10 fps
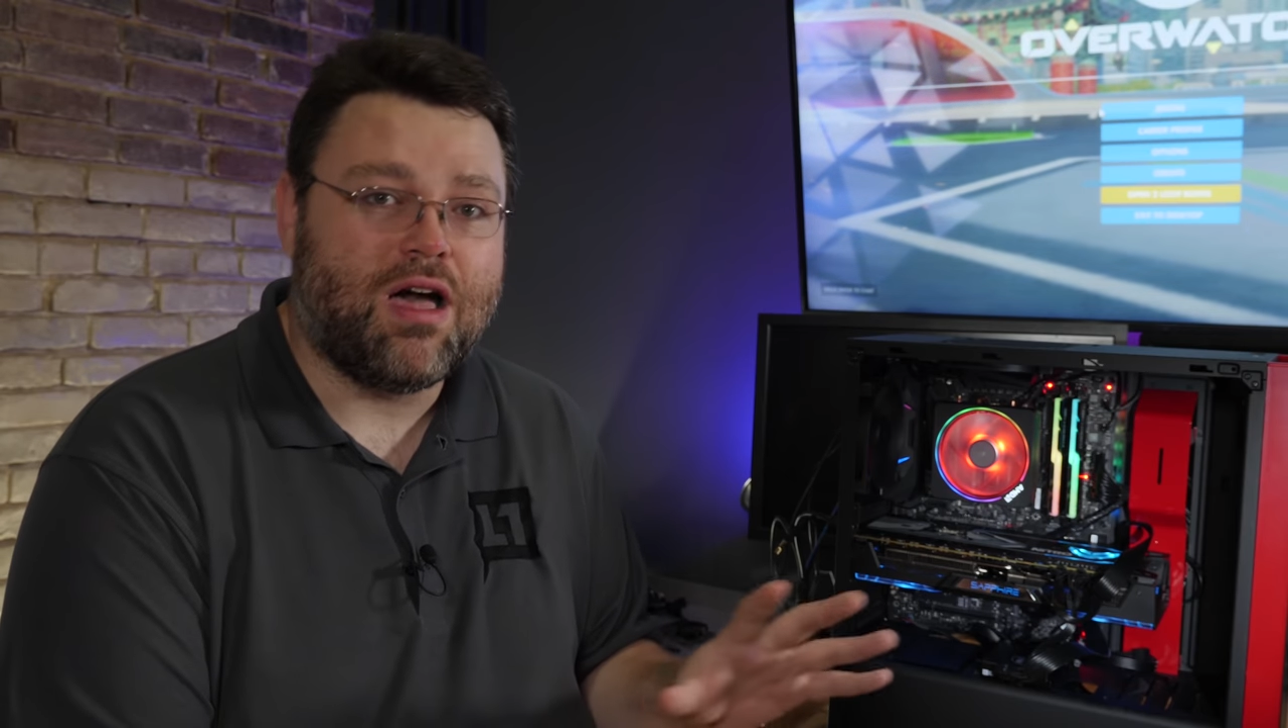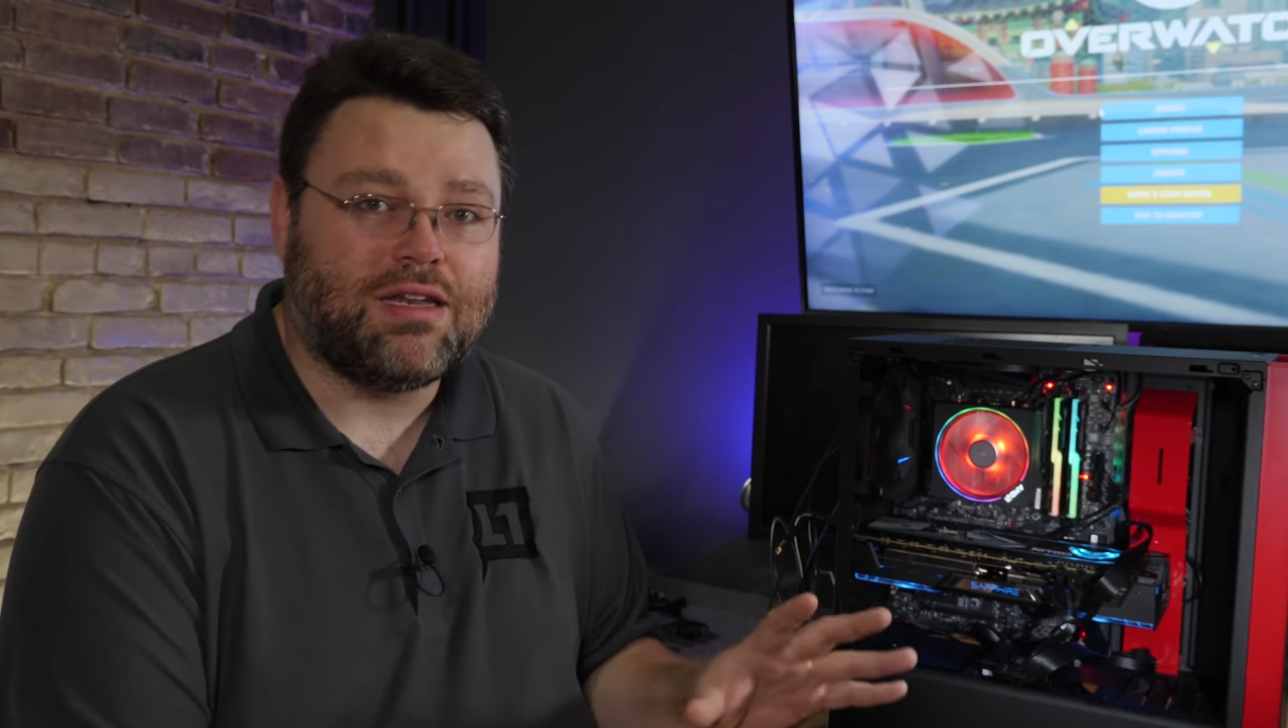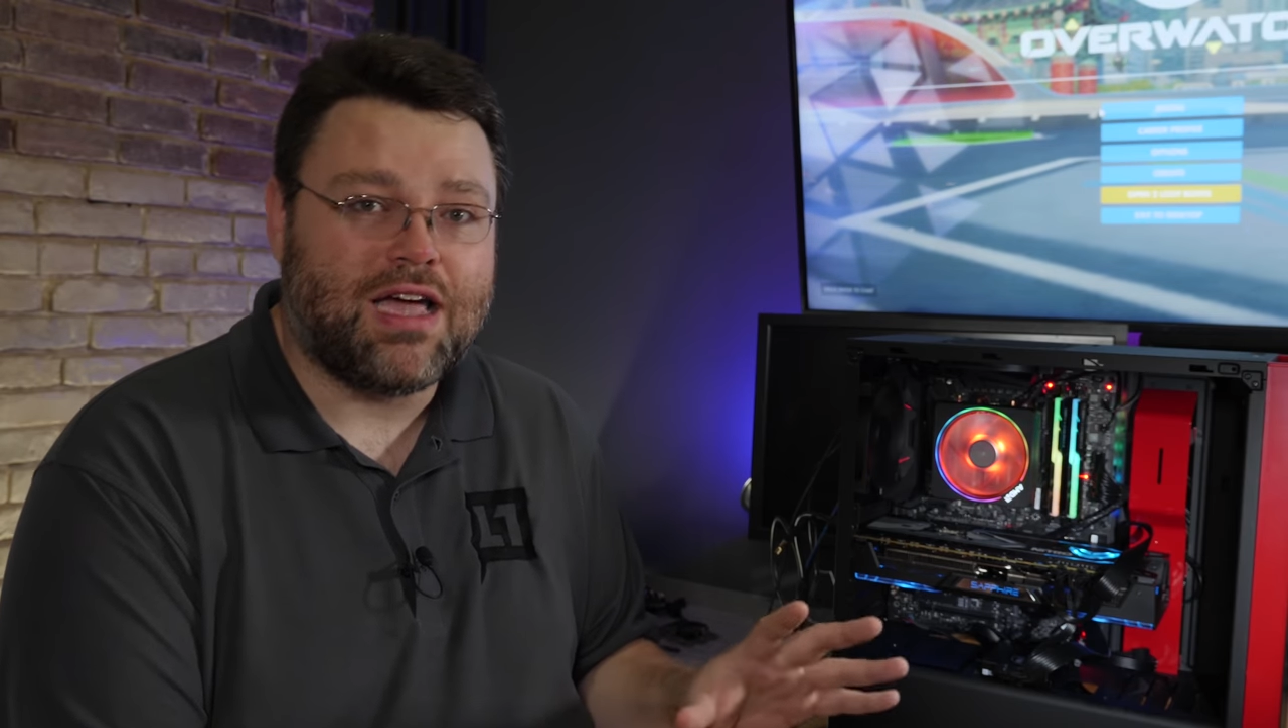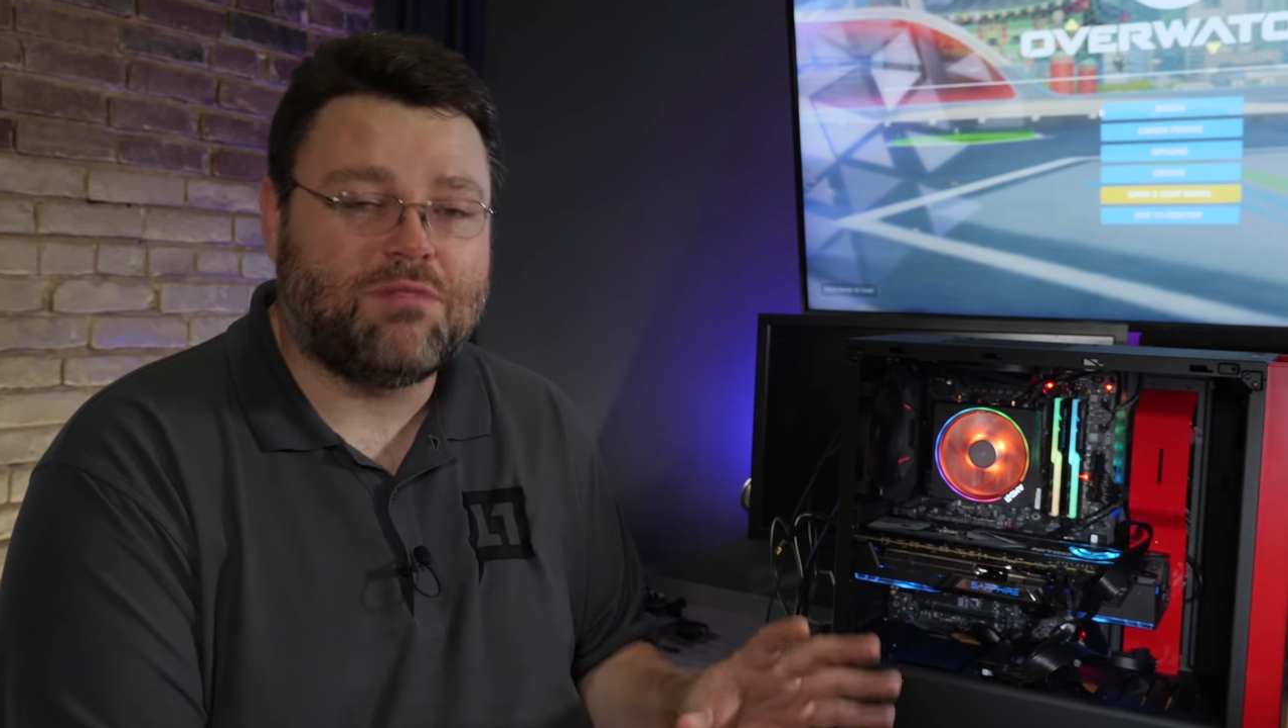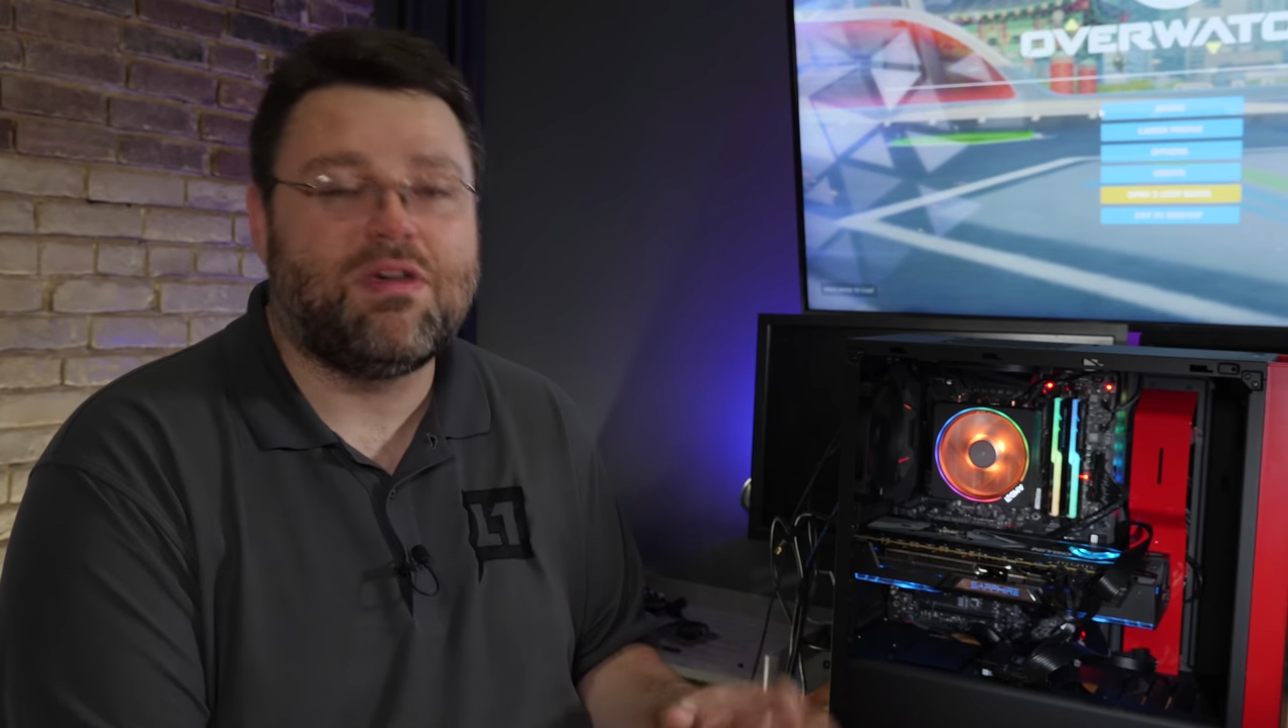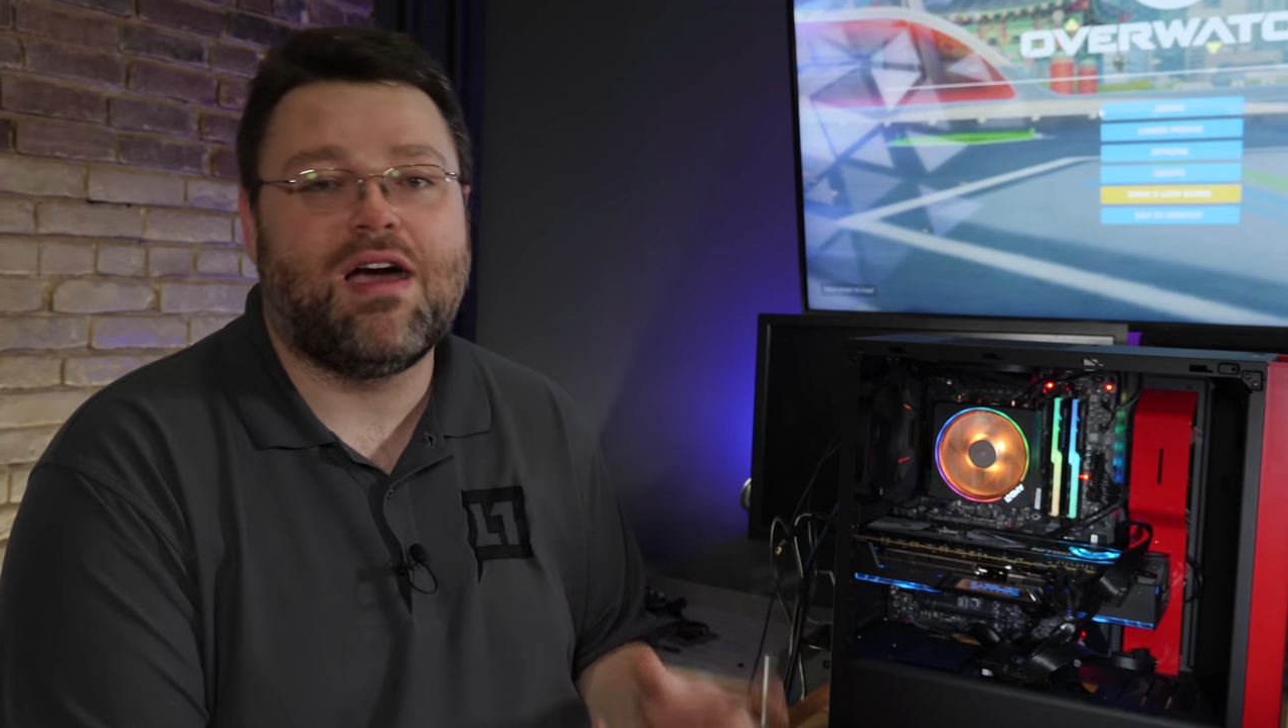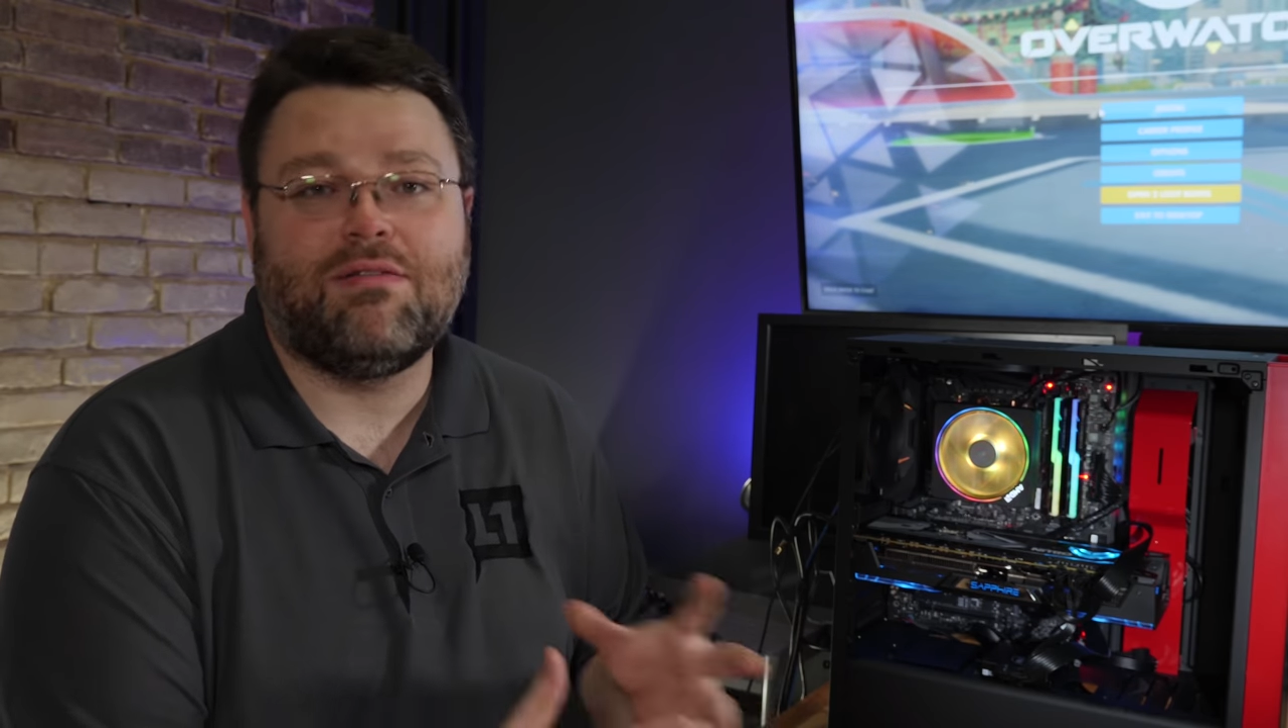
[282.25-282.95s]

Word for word: Contact me.